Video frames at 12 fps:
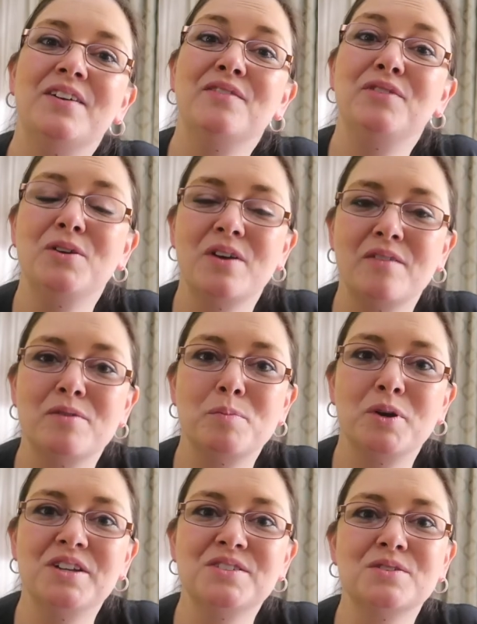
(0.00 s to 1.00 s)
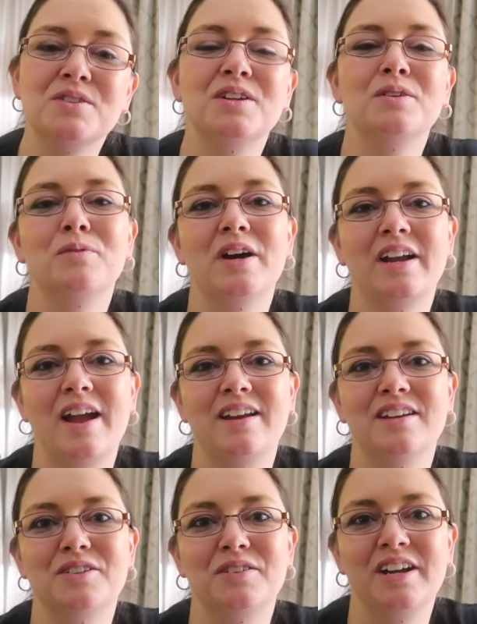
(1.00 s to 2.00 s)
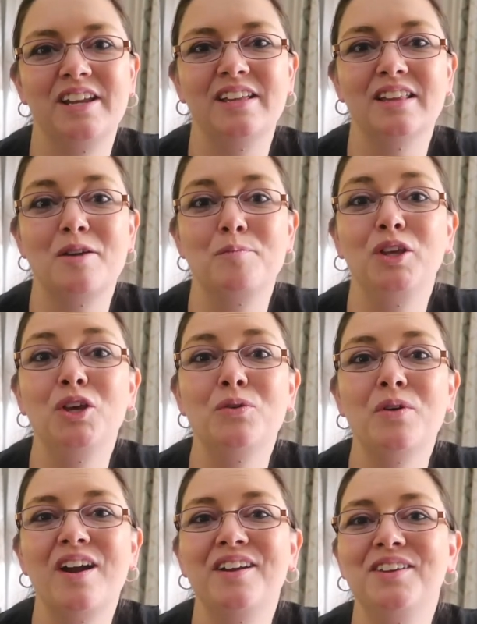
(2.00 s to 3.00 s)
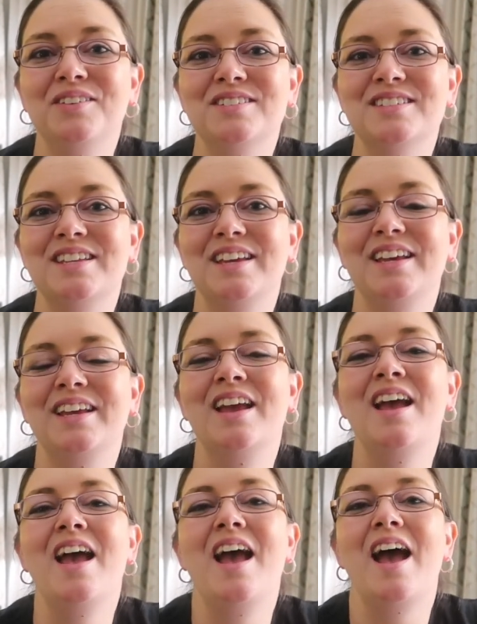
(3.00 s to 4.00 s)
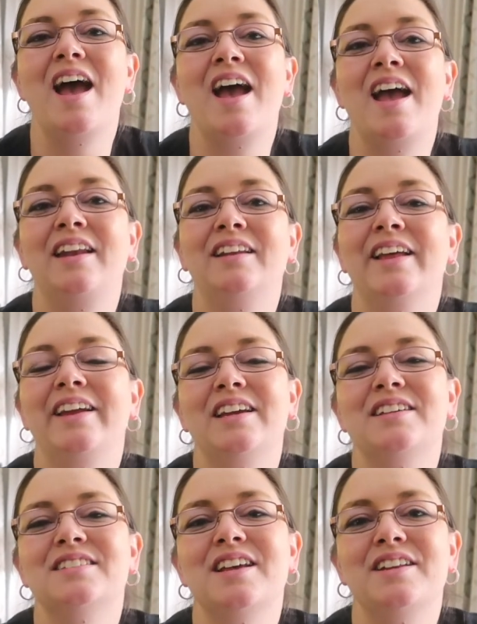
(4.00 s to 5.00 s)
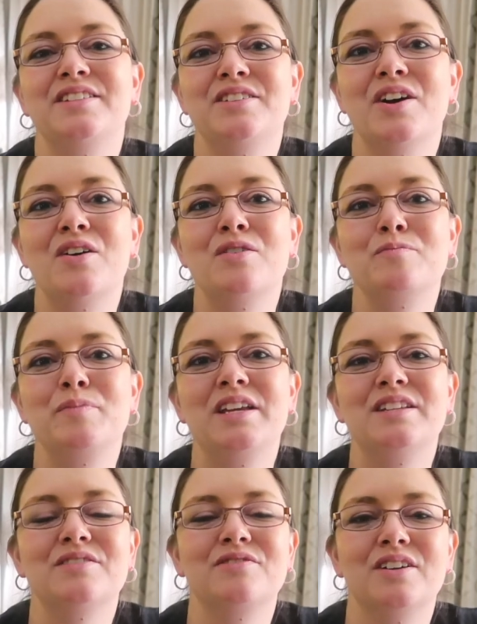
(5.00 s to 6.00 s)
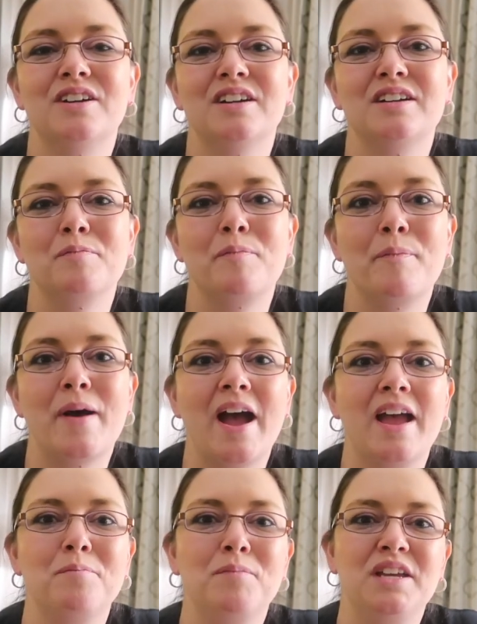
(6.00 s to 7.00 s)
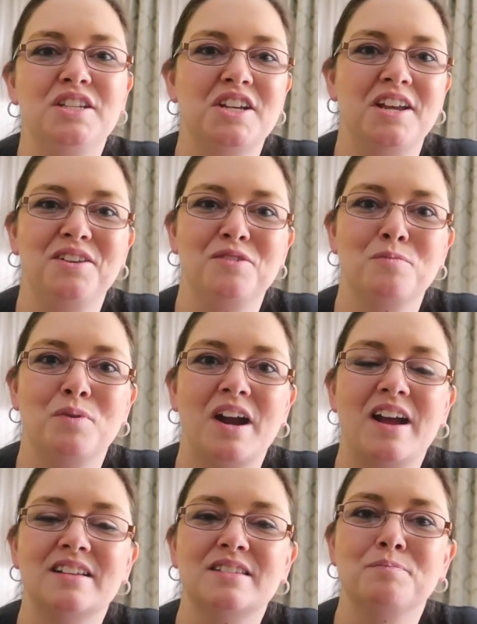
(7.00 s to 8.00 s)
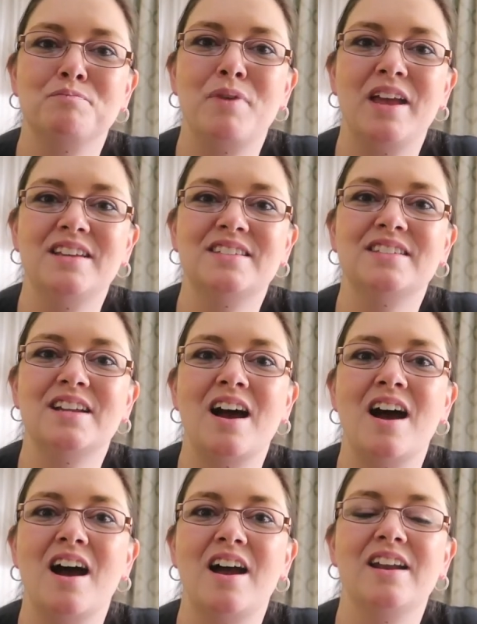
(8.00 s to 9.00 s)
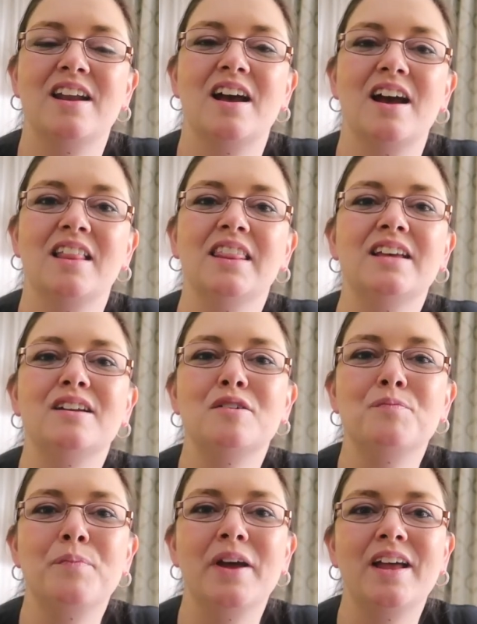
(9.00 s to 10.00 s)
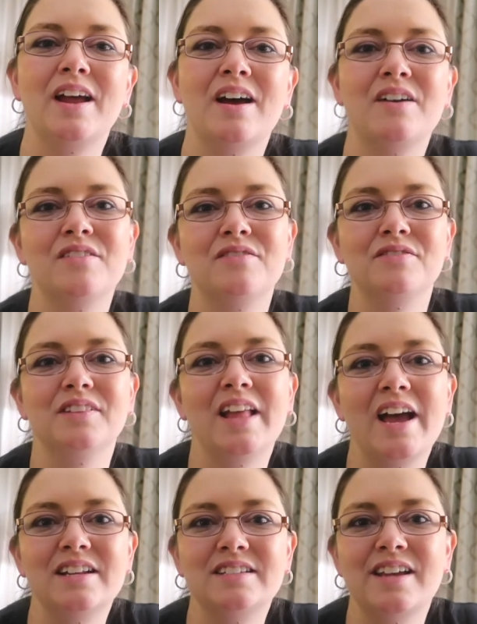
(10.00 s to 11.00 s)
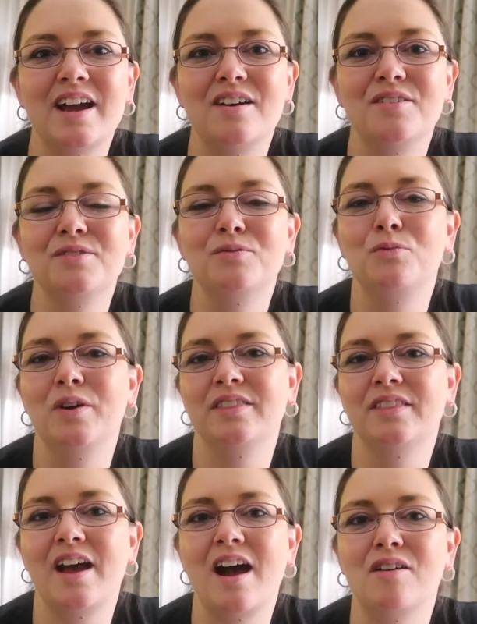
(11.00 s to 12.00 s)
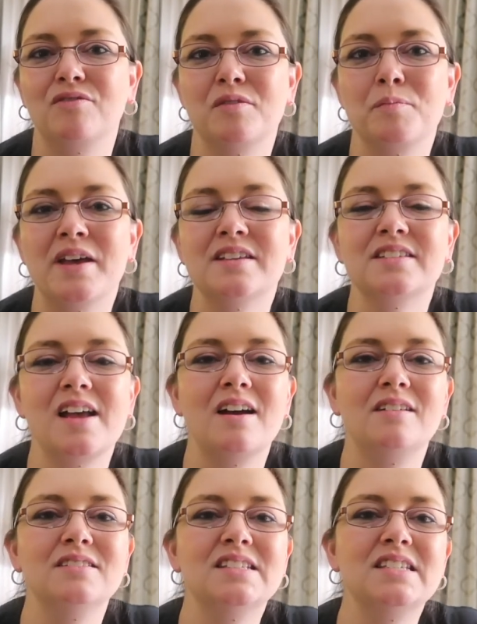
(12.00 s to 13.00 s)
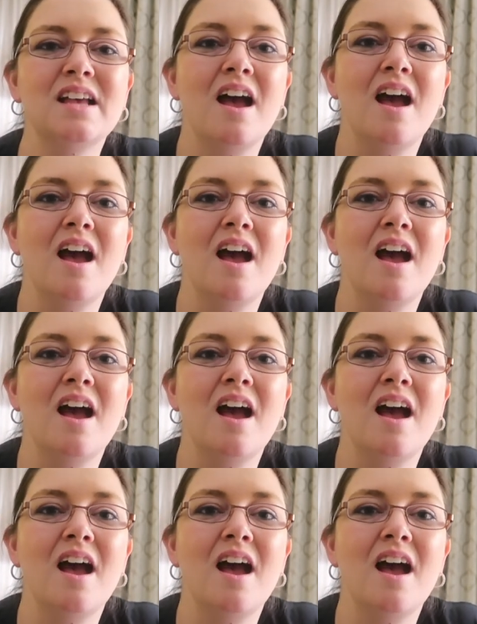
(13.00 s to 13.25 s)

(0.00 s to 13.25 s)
if you have a preschooler, what kind of curriculum you are using. And like I said, don't be deferred by BJU Press based on a little bit of letdown with the alphabet sounds